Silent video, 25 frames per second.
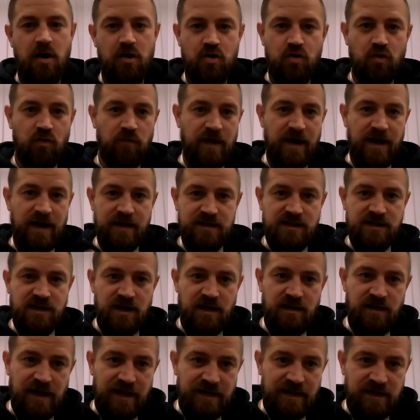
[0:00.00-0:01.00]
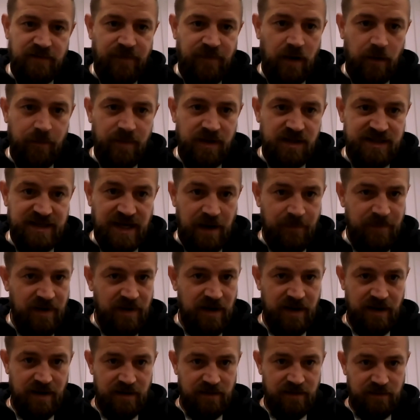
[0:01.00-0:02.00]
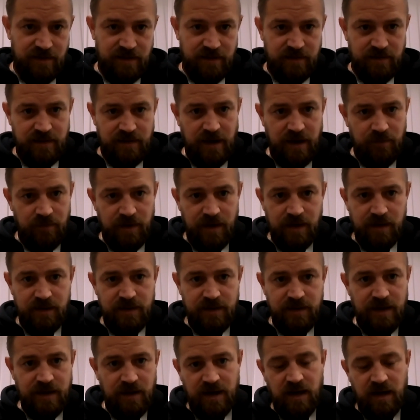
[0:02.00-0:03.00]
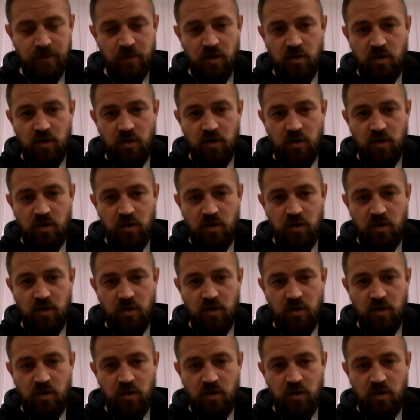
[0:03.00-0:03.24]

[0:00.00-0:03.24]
cut that development time down anymore.